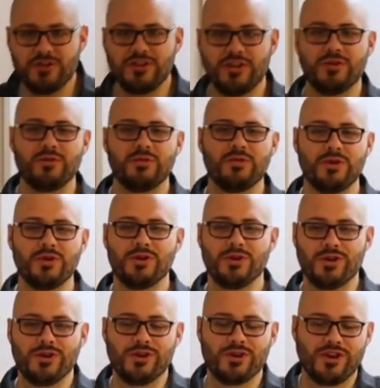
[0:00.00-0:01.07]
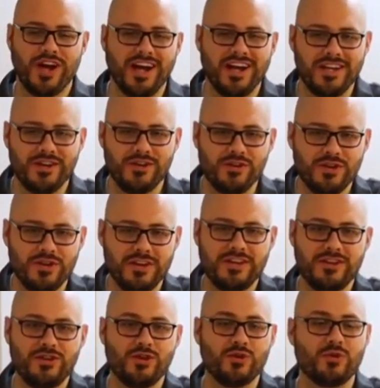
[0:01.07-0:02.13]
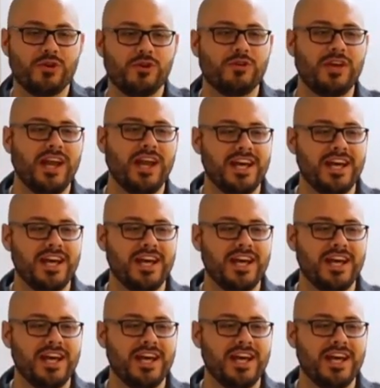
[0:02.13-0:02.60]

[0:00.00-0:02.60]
you you you're you're kind you you you get